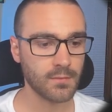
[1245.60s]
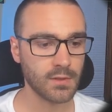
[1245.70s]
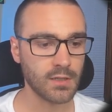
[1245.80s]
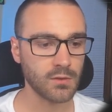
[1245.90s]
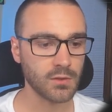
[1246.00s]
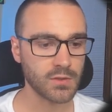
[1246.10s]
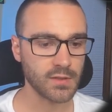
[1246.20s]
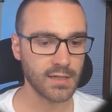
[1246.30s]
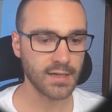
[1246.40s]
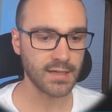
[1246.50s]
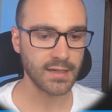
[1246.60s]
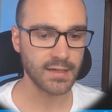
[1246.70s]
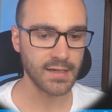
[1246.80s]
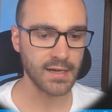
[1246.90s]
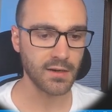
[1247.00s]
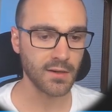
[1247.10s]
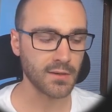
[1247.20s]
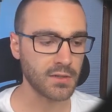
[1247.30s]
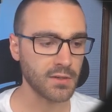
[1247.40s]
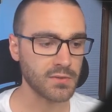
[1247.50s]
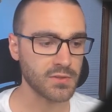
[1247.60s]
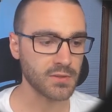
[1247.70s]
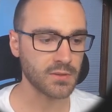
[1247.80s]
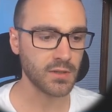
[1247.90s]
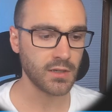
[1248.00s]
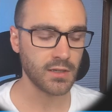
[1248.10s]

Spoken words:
And it looks like I got an error here, so